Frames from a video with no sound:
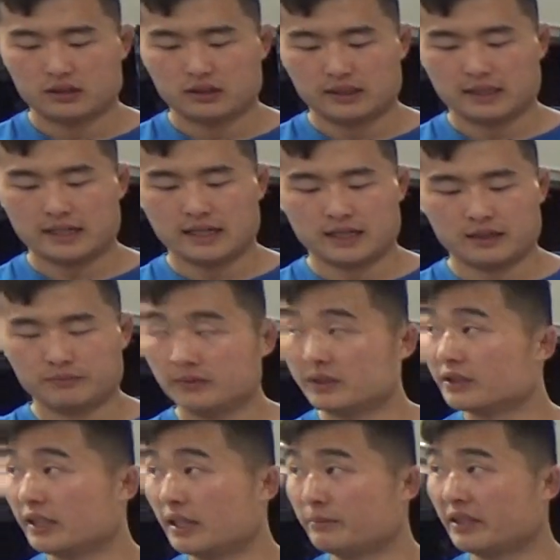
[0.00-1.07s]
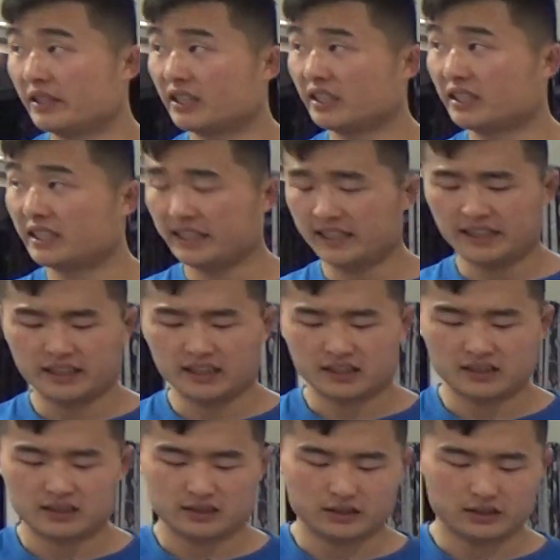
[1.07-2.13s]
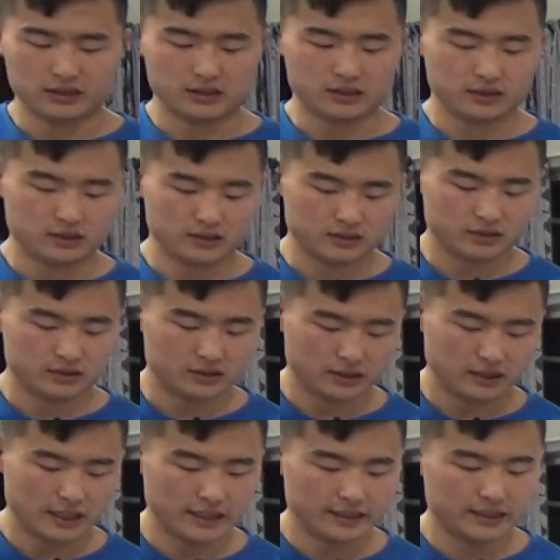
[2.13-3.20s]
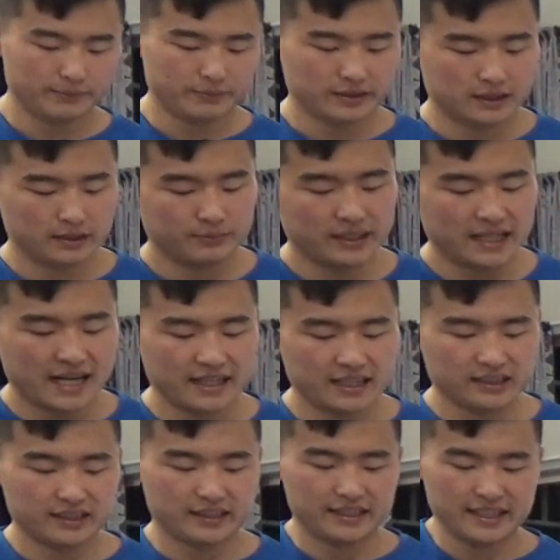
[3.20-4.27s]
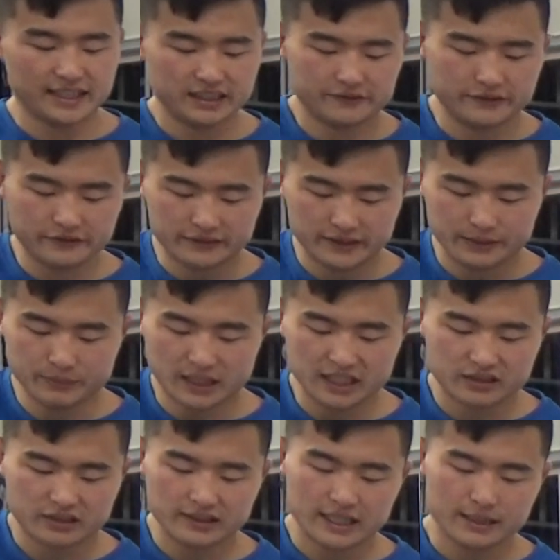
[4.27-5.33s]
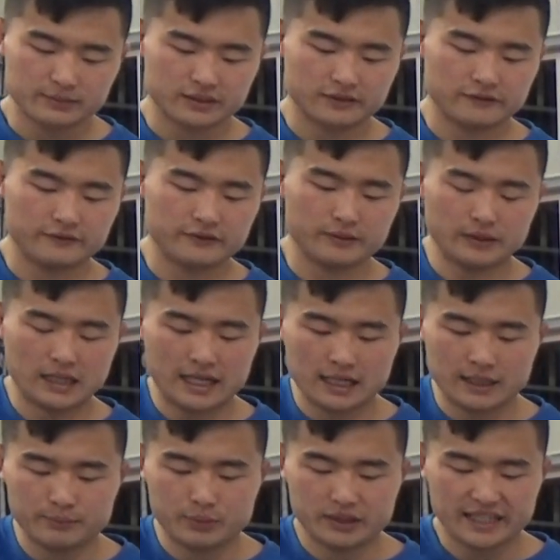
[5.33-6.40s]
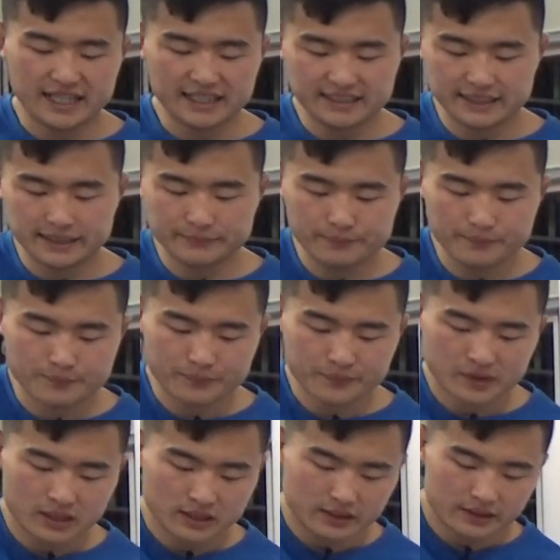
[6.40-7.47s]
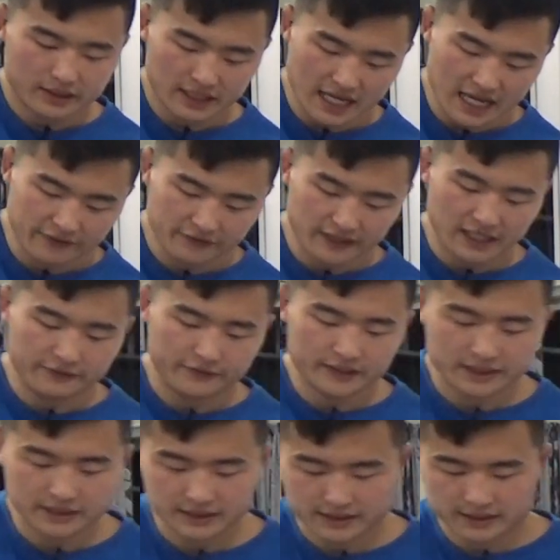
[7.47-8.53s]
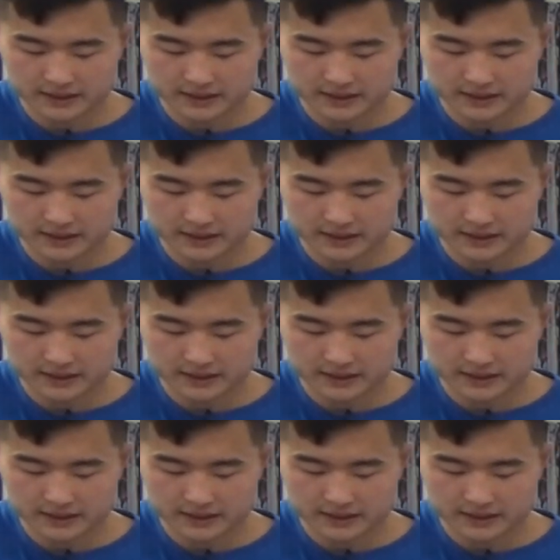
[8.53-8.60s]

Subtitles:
So number 13, a typical banana contains 50 micrograms of potassium. The half-life is